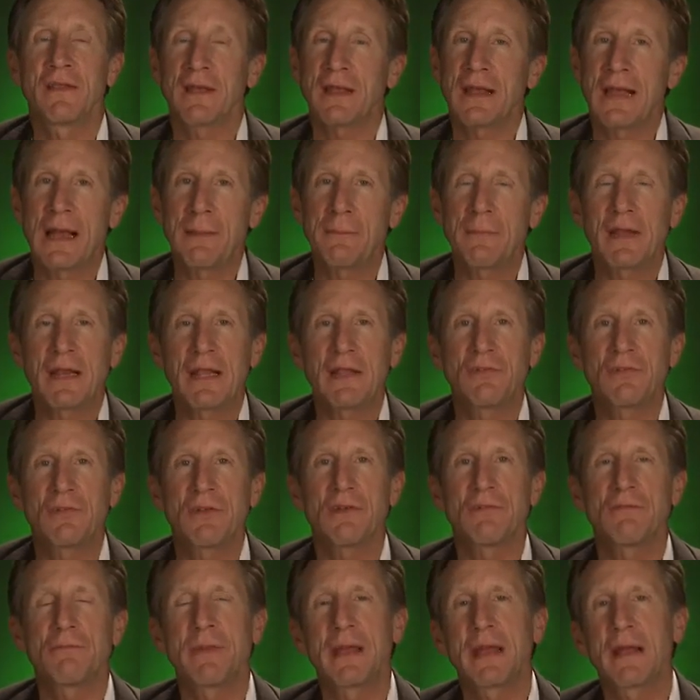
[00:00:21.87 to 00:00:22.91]
the
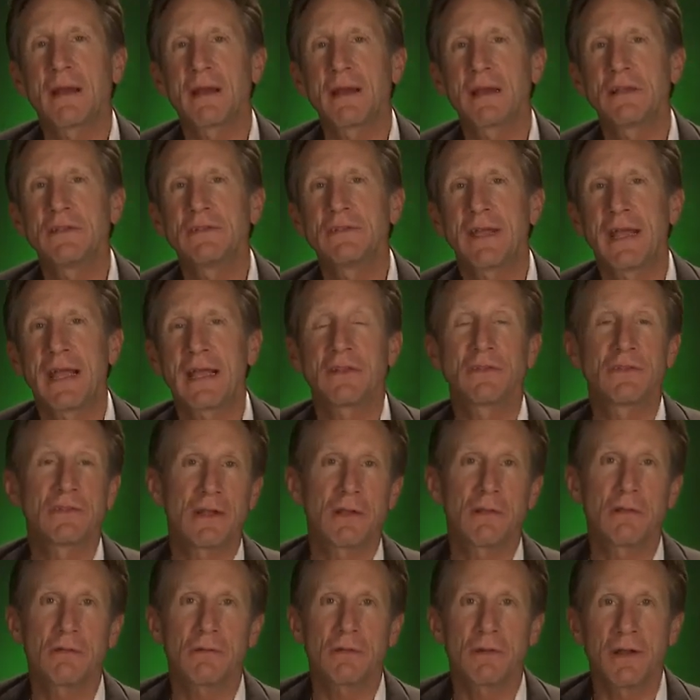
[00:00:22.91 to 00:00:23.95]
combination of marriage and
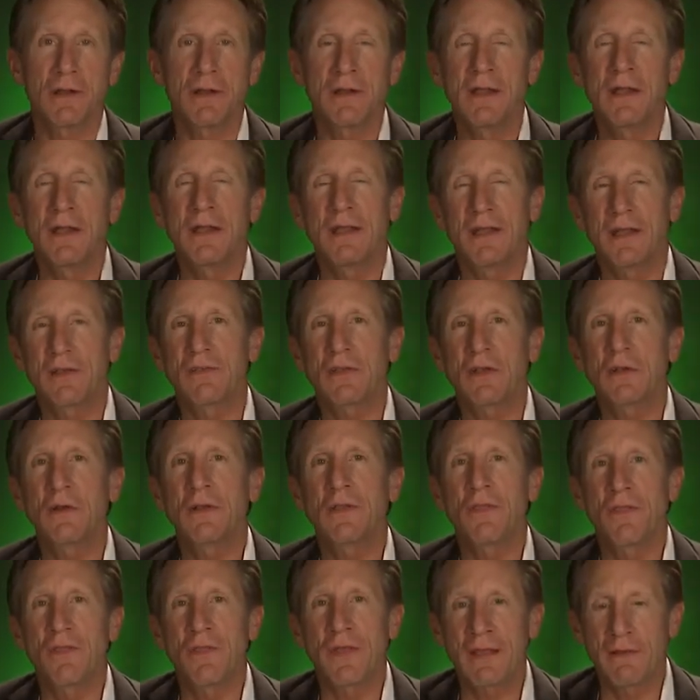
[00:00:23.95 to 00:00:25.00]
children is a
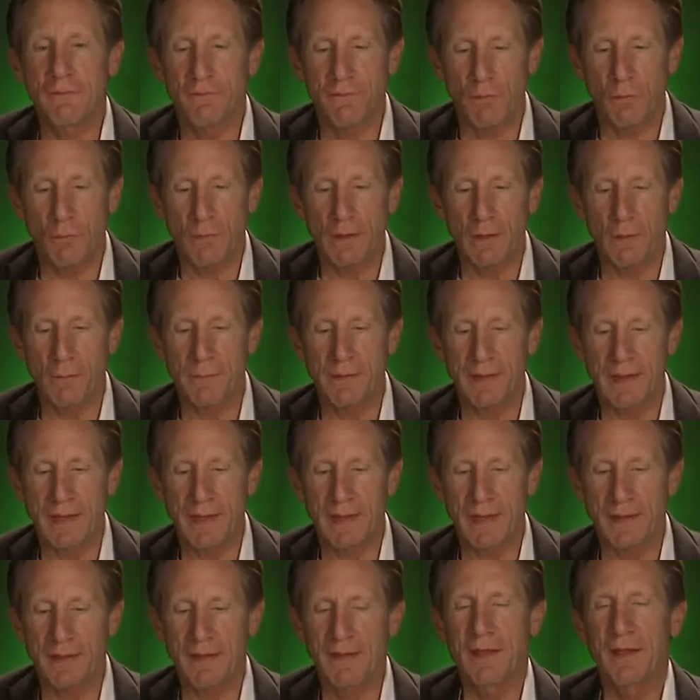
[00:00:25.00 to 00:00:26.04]
good thing for
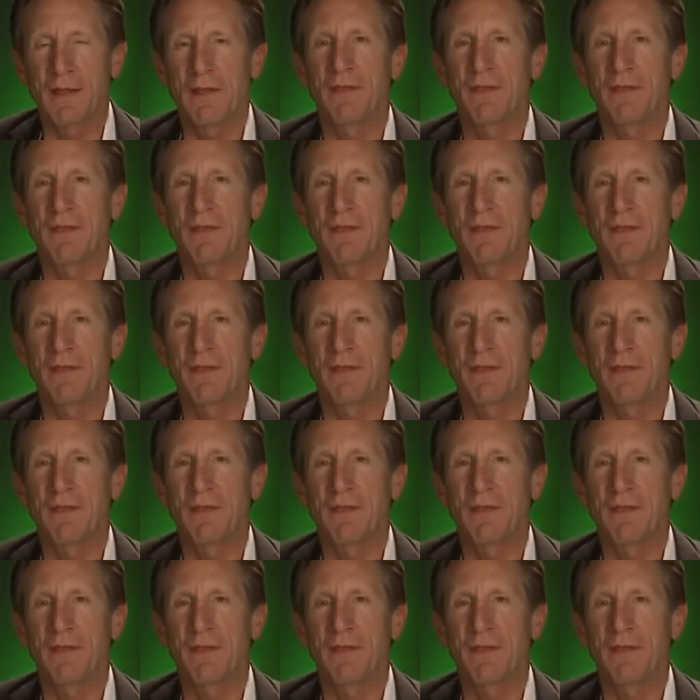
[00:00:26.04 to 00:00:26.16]
well-being.